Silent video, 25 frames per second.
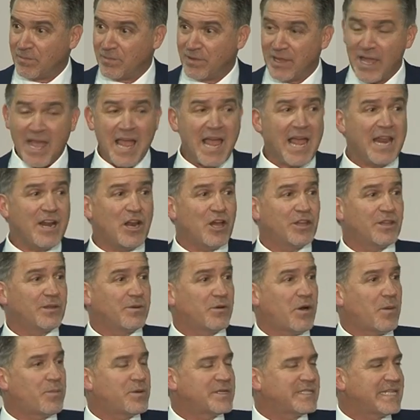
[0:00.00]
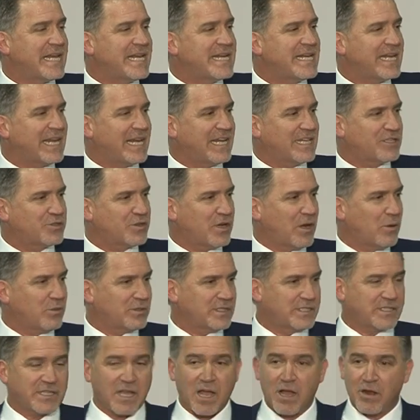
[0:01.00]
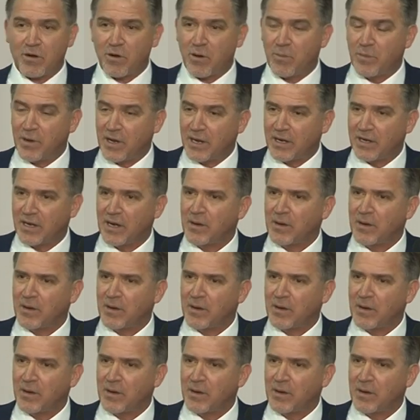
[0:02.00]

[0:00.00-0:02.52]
Then representing Israel was Yitzhak Rabin.